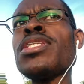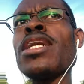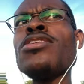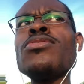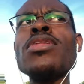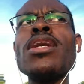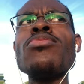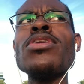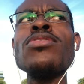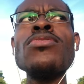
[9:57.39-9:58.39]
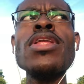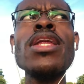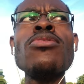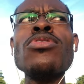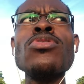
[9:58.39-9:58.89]
I could do that. We could do
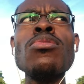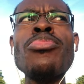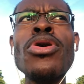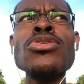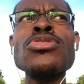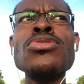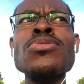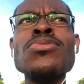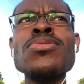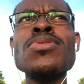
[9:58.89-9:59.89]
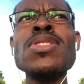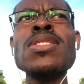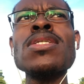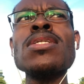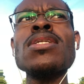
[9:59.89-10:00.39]
that, and we could do a part two.
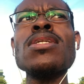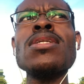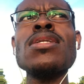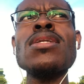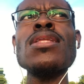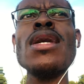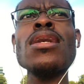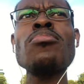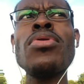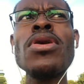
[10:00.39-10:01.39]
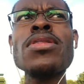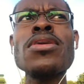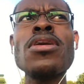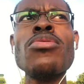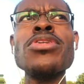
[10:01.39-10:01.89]
And then I can pluck the
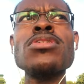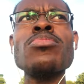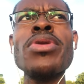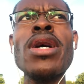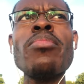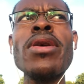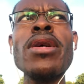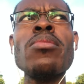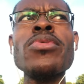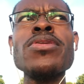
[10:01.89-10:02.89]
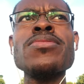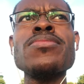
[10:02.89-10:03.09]
courage to bring out my camera.